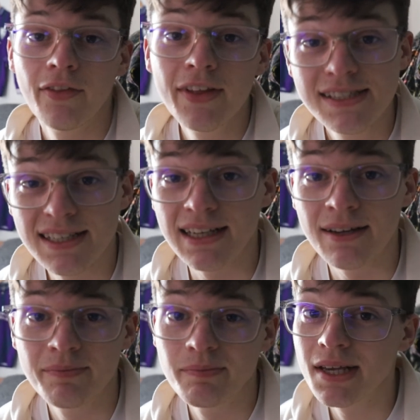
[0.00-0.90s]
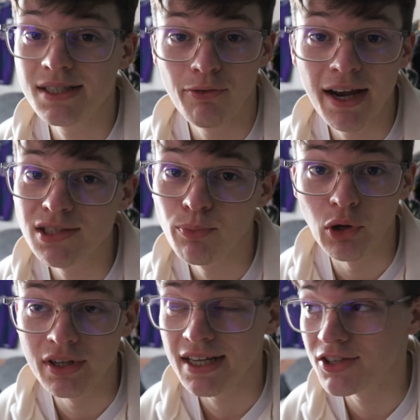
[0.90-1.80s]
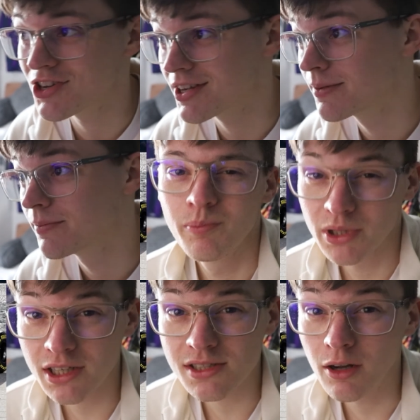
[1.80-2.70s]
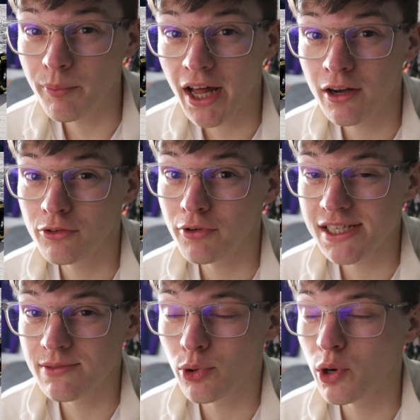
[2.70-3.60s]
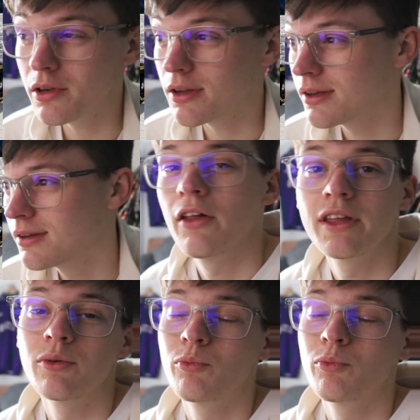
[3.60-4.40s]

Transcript: and this thing, it's a Racing Point essentially. But does it look better than a Racing Point? I think